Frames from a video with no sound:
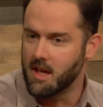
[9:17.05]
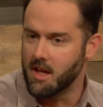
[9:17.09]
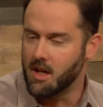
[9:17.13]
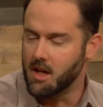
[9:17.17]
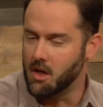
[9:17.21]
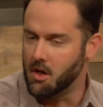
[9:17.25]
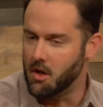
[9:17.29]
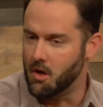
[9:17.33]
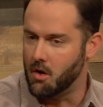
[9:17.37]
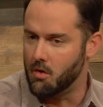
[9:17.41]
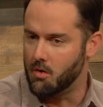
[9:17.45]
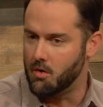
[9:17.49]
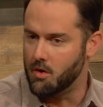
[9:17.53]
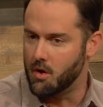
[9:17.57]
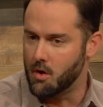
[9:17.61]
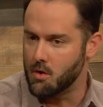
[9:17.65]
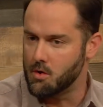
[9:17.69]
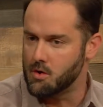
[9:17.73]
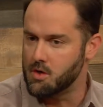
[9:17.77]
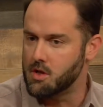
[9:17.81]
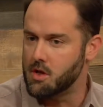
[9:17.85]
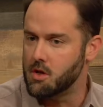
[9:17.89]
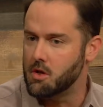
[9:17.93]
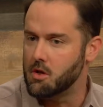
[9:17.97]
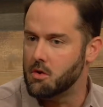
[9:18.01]
you know,
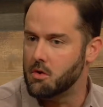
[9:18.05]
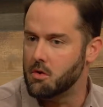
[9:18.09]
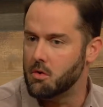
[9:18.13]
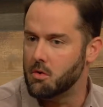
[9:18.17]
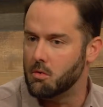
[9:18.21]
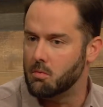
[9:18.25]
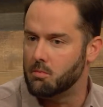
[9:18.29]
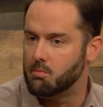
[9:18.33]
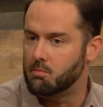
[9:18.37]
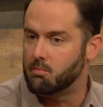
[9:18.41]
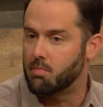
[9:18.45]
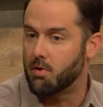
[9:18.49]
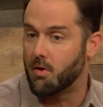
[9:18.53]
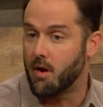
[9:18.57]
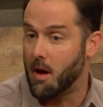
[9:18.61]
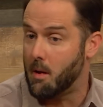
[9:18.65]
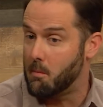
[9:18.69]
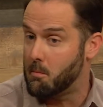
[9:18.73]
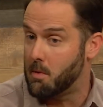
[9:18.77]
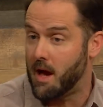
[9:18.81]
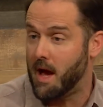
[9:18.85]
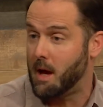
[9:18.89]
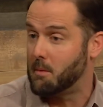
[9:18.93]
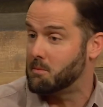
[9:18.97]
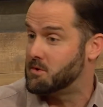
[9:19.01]
those who
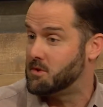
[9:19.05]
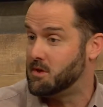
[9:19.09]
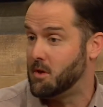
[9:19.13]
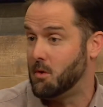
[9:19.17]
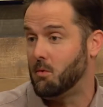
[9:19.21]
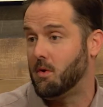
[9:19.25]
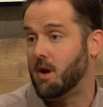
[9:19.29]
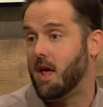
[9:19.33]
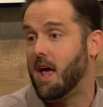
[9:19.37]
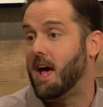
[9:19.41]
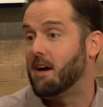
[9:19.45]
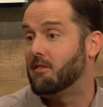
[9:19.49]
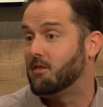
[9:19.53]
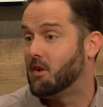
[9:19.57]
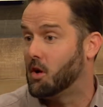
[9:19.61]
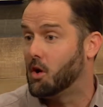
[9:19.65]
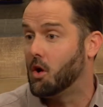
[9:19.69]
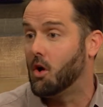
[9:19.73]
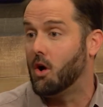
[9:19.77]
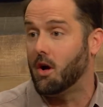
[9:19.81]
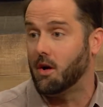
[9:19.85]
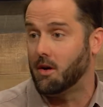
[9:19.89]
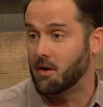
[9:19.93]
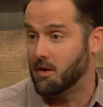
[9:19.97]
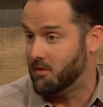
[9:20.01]
perhaps don't have a
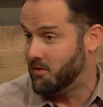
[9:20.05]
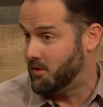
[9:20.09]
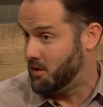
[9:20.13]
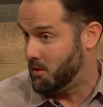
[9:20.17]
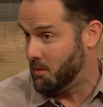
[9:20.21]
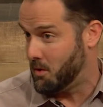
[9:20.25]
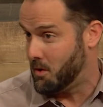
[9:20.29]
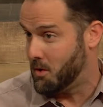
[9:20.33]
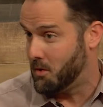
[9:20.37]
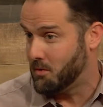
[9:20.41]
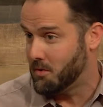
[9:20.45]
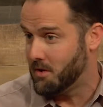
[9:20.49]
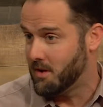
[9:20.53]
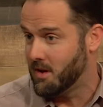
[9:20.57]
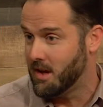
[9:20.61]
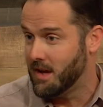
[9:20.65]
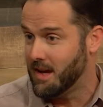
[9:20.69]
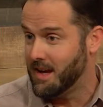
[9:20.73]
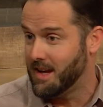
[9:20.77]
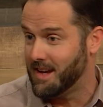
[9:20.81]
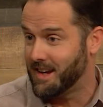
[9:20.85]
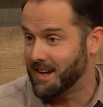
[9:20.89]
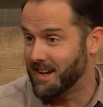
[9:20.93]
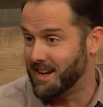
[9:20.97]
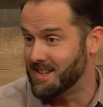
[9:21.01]
garden of their own
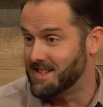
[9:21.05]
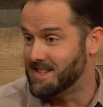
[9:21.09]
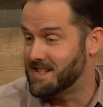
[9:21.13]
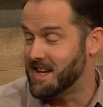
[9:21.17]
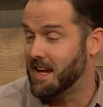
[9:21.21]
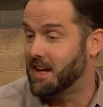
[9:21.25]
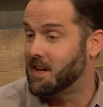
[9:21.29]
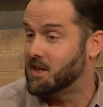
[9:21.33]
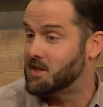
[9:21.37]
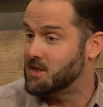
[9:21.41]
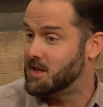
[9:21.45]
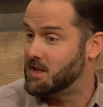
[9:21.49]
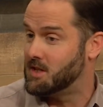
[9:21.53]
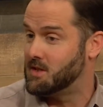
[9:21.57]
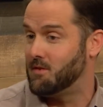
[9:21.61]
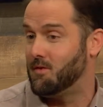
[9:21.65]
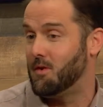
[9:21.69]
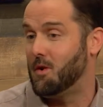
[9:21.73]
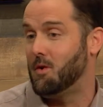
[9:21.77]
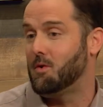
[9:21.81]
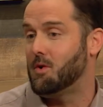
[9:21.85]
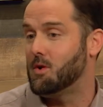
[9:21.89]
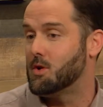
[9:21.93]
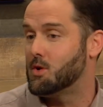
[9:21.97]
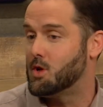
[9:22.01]
can take a sense of
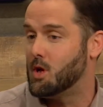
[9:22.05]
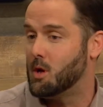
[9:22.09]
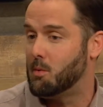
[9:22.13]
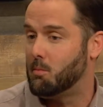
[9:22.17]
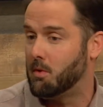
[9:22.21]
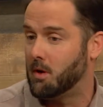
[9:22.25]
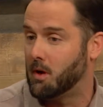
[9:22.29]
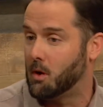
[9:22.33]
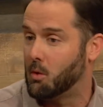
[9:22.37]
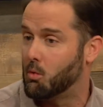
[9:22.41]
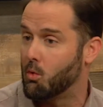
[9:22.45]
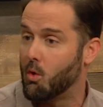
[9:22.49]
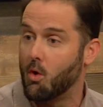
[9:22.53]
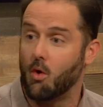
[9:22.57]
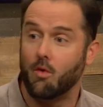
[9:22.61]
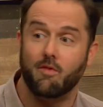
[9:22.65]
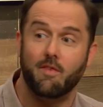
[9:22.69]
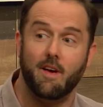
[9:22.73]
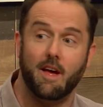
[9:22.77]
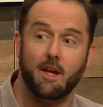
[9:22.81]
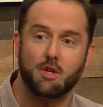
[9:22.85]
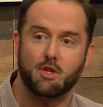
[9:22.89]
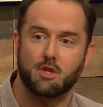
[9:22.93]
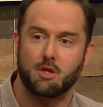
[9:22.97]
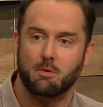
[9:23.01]
ownership and grow
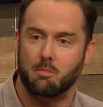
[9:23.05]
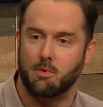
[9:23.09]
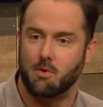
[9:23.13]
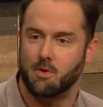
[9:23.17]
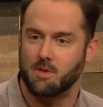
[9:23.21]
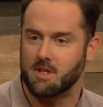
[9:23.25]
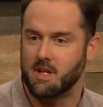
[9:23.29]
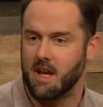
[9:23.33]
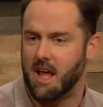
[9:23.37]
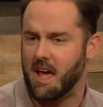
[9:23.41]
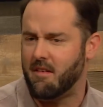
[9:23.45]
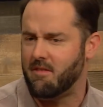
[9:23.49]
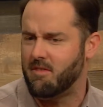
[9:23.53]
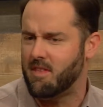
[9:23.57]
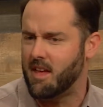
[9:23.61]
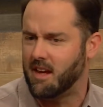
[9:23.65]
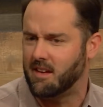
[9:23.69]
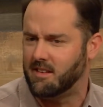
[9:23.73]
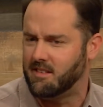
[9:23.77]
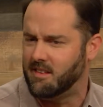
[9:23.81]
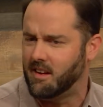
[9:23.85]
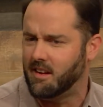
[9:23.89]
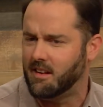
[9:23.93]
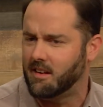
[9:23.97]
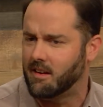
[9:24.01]
vegetables and have
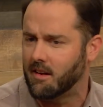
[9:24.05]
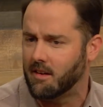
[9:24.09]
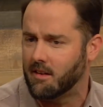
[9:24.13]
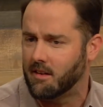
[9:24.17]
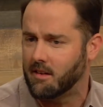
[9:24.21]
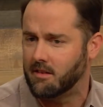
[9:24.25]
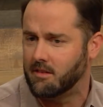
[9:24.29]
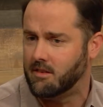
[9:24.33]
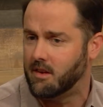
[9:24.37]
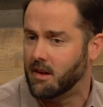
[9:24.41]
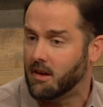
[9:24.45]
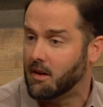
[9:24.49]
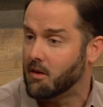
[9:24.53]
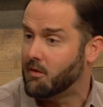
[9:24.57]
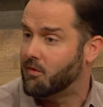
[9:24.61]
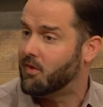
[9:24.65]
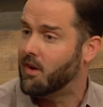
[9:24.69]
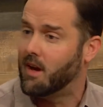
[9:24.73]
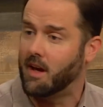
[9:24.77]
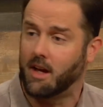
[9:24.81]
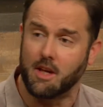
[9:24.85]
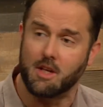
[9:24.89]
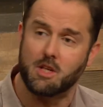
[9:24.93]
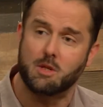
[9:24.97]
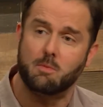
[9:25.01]
that
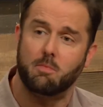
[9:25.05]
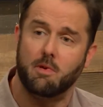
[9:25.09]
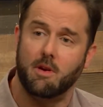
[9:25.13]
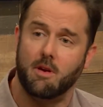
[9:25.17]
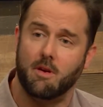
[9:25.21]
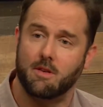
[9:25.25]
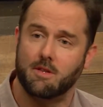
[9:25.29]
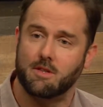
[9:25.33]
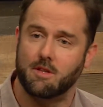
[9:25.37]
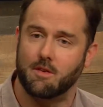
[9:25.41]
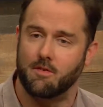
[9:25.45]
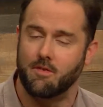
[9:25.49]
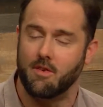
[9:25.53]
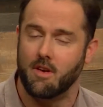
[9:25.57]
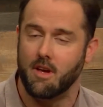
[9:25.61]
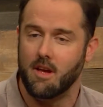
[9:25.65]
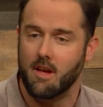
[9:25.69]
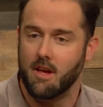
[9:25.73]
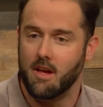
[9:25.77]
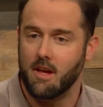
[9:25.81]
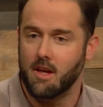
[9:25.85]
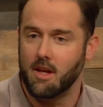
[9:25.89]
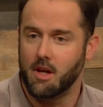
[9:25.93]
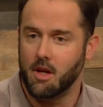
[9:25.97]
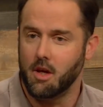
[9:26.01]
dignifying experience of,
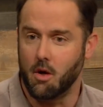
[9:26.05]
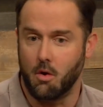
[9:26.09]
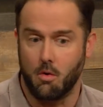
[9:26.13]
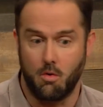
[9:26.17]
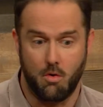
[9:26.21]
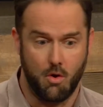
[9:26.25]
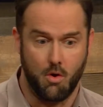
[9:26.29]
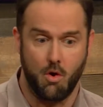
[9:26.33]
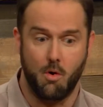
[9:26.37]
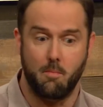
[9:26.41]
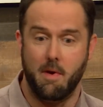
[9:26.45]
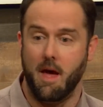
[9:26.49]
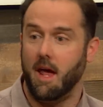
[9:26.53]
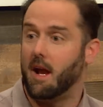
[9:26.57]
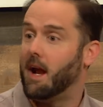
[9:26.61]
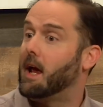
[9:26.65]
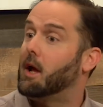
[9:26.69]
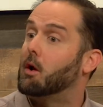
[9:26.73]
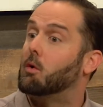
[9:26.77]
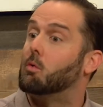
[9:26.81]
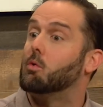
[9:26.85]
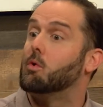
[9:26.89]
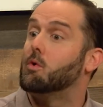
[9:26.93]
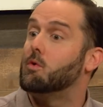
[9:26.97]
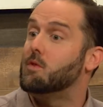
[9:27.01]
you know, oh man, I
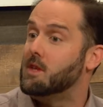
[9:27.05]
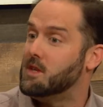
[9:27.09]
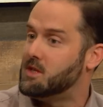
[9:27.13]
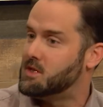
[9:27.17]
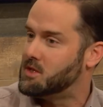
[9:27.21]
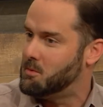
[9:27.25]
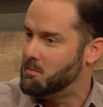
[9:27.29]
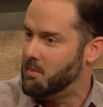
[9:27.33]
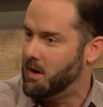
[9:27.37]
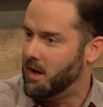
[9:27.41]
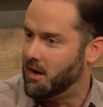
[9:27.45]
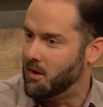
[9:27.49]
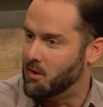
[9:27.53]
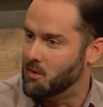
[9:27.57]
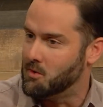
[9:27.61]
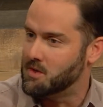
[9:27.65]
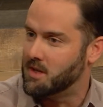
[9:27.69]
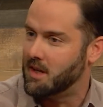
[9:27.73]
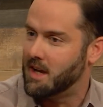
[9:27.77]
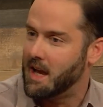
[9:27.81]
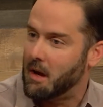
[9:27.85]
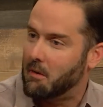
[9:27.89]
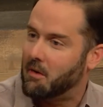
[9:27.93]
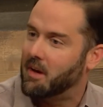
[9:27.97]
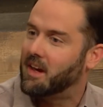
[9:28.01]
grew these tomatoes
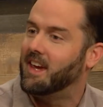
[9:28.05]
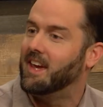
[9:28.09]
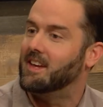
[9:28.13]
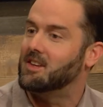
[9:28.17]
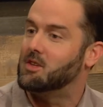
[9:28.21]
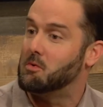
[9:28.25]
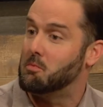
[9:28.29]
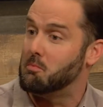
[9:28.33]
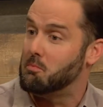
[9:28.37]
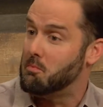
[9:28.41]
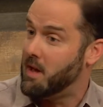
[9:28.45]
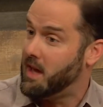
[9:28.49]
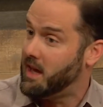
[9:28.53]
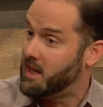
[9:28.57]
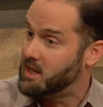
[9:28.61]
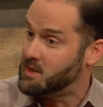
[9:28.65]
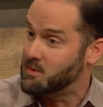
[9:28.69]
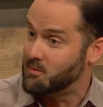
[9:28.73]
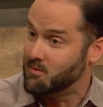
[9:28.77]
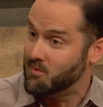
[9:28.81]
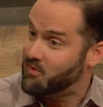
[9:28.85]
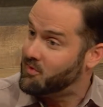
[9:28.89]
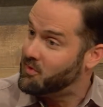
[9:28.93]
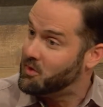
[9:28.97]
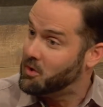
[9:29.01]
and now I get to make
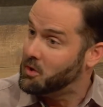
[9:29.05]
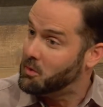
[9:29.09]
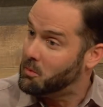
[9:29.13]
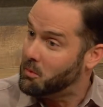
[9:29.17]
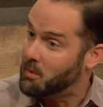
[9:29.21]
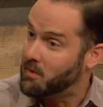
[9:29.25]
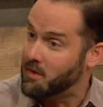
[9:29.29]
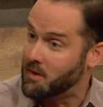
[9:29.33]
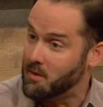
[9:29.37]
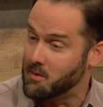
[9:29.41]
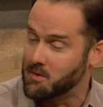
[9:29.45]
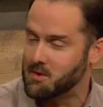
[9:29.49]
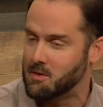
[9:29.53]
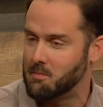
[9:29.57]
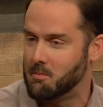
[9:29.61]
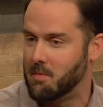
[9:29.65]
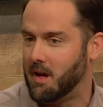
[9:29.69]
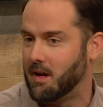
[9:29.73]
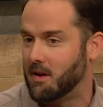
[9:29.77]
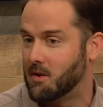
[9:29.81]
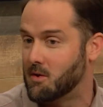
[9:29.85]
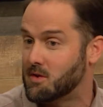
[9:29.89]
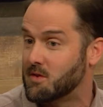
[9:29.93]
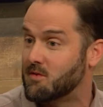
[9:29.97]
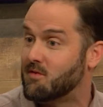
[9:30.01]
some food with those
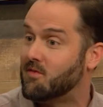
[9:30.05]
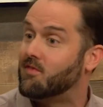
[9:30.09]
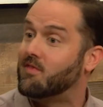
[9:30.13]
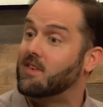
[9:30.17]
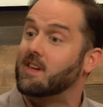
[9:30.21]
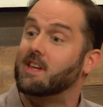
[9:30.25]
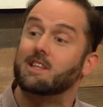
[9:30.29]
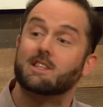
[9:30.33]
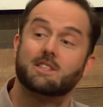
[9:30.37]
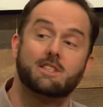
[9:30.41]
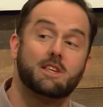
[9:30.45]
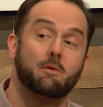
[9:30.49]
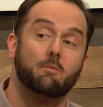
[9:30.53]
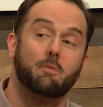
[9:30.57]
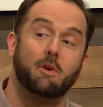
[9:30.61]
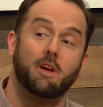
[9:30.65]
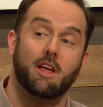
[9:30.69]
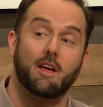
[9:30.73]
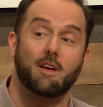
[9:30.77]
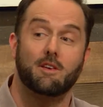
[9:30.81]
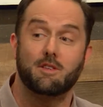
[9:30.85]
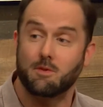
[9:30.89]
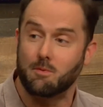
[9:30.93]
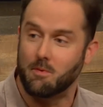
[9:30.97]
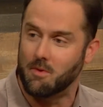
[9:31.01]
tomatoes and feed someone
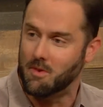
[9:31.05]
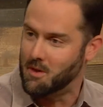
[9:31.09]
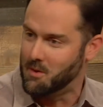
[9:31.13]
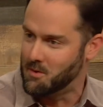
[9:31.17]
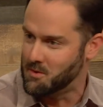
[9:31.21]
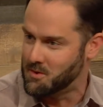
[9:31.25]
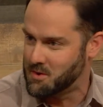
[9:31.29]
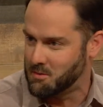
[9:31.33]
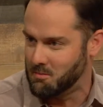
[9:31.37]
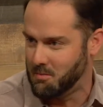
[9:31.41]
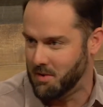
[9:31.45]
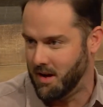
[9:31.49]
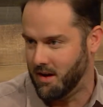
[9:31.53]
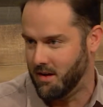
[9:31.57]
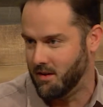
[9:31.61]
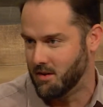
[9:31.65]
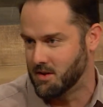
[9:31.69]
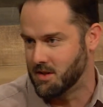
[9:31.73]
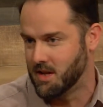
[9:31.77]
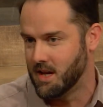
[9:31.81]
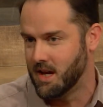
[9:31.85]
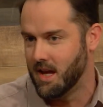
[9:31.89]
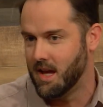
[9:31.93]
else with those tomatoes.